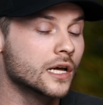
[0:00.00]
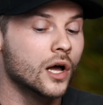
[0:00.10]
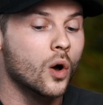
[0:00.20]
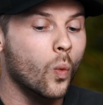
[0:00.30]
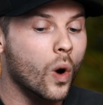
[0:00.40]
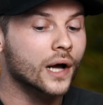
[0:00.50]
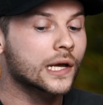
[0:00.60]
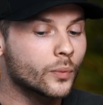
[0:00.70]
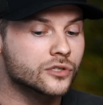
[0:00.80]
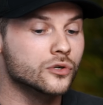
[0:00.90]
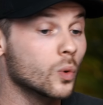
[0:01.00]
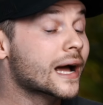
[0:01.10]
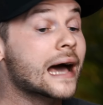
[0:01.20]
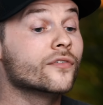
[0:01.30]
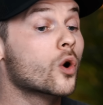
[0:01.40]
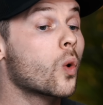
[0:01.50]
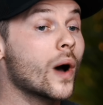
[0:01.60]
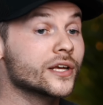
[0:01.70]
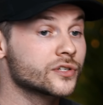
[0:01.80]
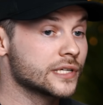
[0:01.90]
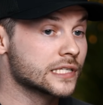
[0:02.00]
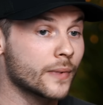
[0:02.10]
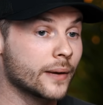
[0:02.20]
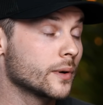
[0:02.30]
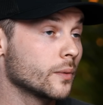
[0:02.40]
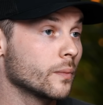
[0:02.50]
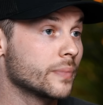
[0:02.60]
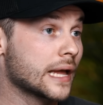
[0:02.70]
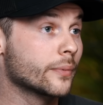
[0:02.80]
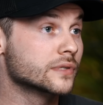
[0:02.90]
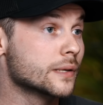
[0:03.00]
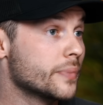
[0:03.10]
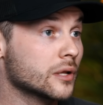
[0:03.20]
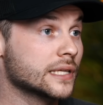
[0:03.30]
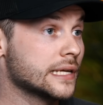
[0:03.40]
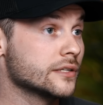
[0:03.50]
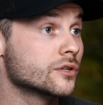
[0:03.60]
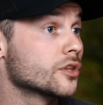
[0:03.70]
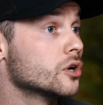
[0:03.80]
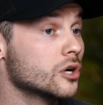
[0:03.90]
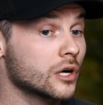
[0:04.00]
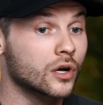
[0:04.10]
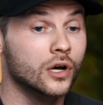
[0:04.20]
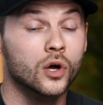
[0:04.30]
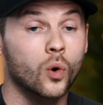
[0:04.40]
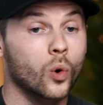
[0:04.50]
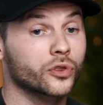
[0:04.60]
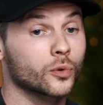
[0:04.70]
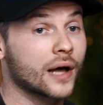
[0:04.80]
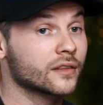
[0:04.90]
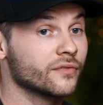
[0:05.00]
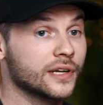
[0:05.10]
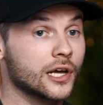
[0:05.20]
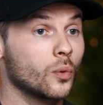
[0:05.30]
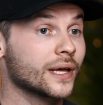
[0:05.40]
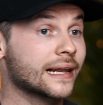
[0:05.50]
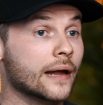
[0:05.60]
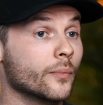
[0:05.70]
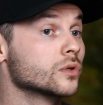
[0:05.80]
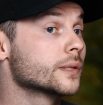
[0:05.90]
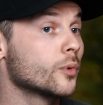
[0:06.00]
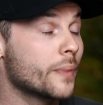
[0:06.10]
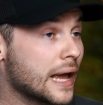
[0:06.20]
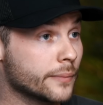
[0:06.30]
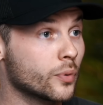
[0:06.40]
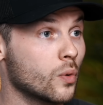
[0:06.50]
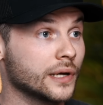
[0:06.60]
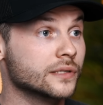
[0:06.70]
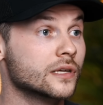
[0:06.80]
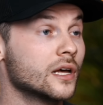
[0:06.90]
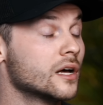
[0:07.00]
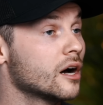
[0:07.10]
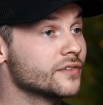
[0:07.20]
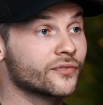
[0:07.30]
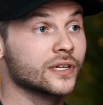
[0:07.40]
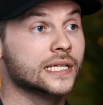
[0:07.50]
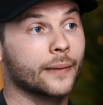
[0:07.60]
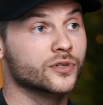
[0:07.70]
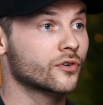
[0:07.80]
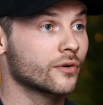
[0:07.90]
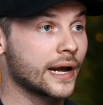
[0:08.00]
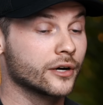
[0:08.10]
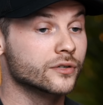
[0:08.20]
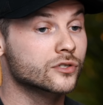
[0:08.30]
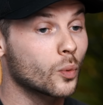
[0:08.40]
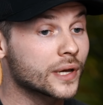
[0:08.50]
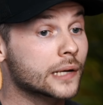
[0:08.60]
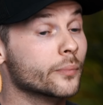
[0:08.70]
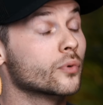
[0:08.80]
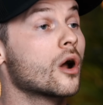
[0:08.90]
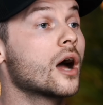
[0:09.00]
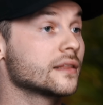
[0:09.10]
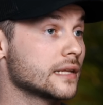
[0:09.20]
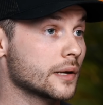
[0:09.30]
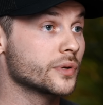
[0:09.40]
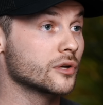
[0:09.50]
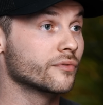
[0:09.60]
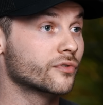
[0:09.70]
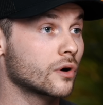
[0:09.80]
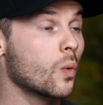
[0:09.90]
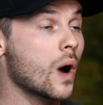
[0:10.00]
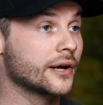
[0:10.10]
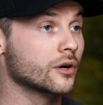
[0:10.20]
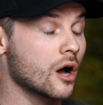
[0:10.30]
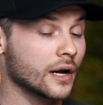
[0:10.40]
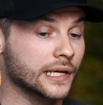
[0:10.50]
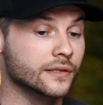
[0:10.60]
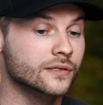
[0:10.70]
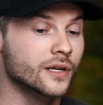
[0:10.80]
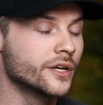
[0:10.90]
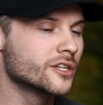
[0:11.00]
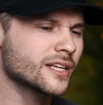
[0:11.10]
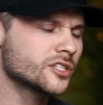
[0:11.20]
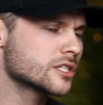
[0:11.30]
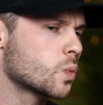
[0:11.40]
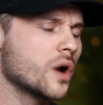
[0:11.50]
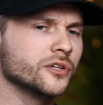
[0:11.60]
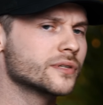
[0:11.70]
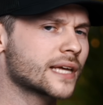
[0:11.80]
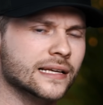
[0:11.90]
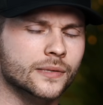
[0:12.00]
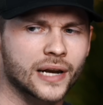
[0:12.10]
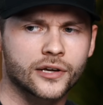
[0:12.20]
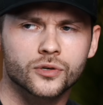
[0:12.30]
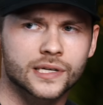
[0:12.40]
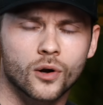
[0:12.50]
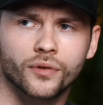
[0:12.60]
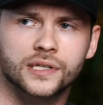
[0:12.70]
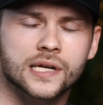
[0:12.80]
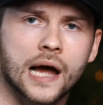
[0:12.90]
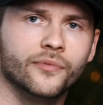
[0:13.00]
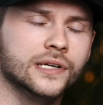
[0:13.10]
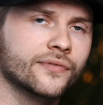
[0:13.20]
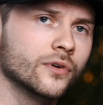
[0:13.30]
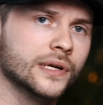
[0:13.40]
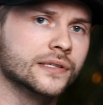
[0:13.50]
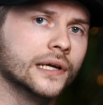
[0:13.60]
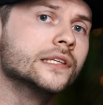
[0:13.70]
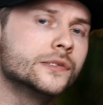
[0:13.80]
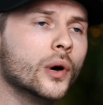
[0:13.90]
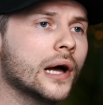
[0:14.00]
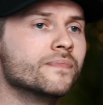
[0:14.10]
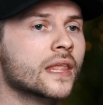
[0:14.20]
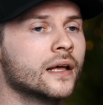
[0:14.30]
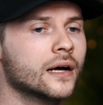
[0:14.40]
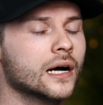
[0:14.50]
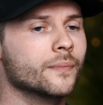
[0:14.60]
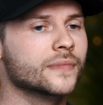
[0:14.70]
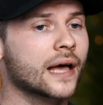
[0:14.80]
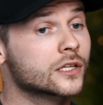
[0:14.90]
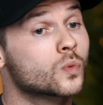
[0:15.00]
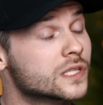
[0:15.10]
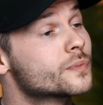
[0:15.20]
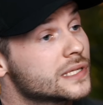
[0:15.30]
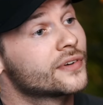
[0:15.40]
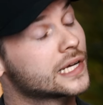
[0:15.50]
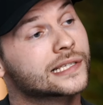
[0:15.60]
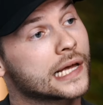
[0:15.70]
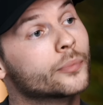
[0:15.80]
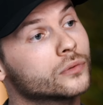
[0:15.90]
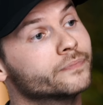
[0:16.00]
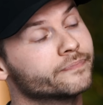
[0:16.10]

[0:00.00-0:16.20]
Mm. What can we do? What kind of questions might we be able to build into the hook or throughout the video? We can add multiple pain points of different types of creators so we can broaden the appeal for mm-hmm. a wider audience. So that's just one use case. I mean, I use it all the time for different reasons, but um, yeah, that's one specific example.